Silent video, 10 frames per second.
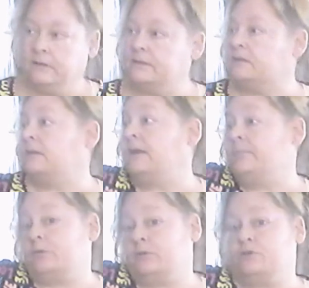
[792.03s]
It's in the
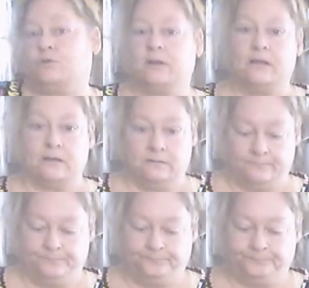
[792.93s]
cabinet right straight ahead.
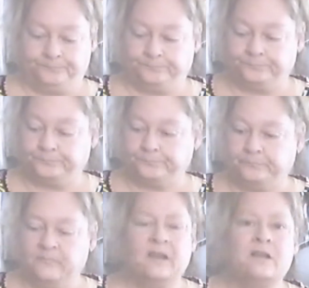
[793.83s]

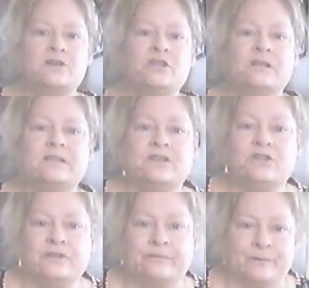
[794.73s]
She acts like
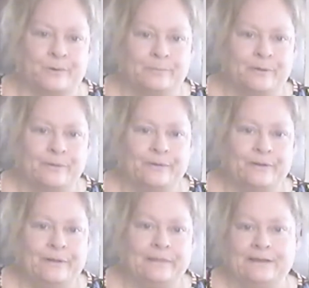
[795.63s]
she never grew up there.
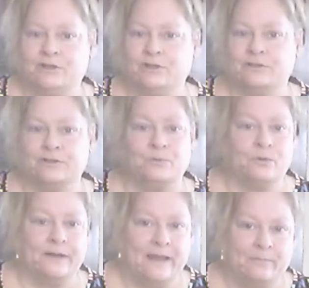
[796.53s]
Like she doesn't know
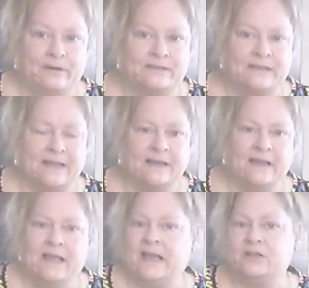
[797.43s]
where a cabinet's at,
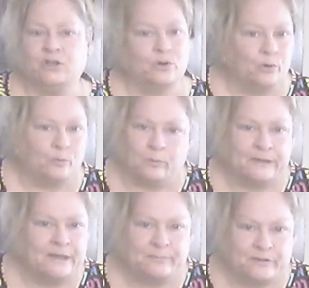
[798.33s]
and she don't know where we
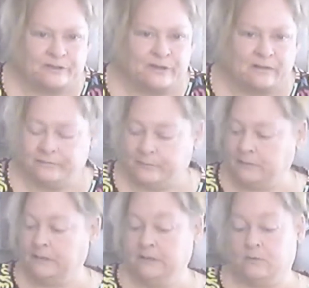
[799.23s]
keep the stuff.
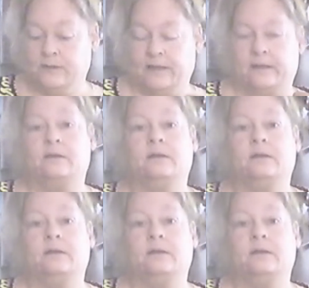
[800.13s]
Really? Okay.